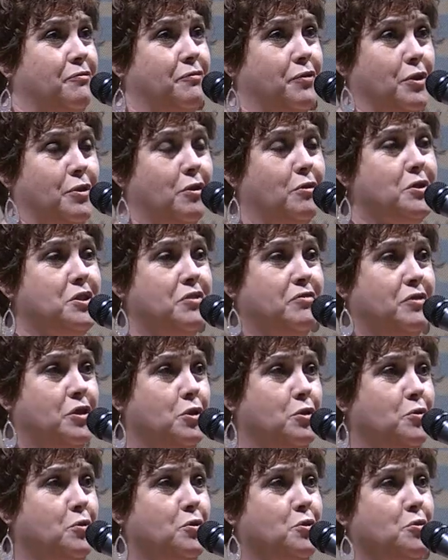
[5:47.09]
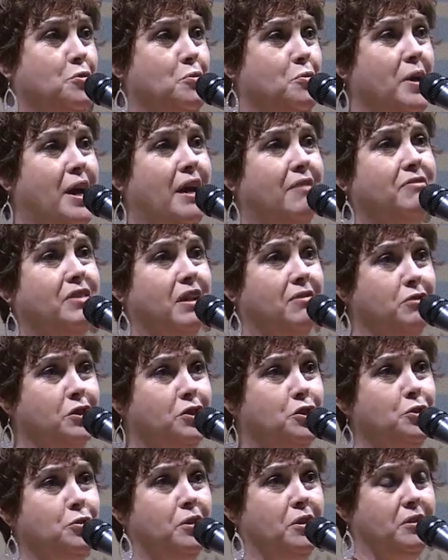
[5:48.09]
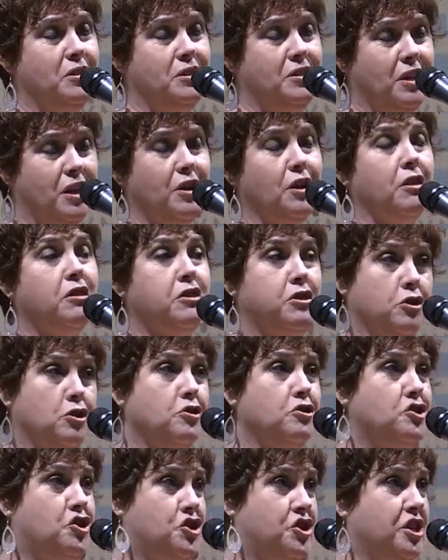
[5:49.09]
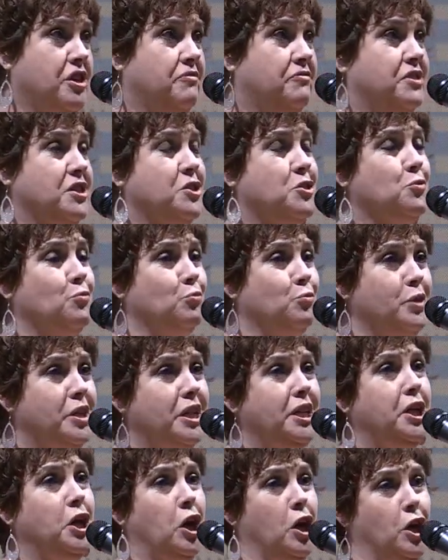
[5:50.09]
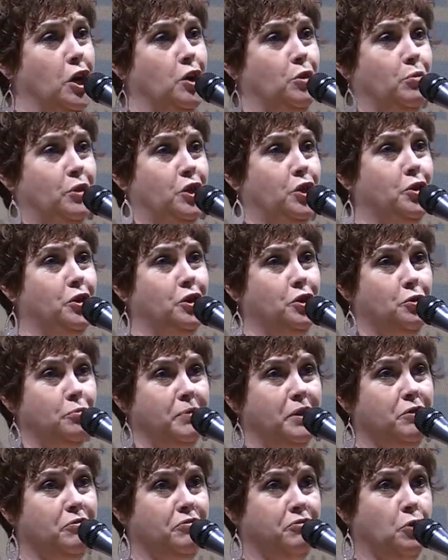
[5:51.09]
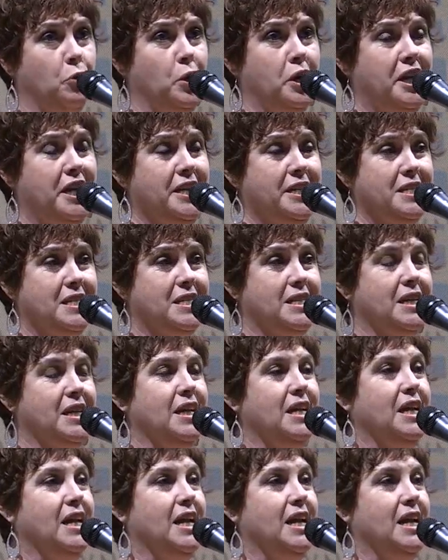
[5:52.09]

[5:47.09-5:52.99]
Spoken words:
for those of you who have never done a third shift, it's really hard when you're in your mid-40s.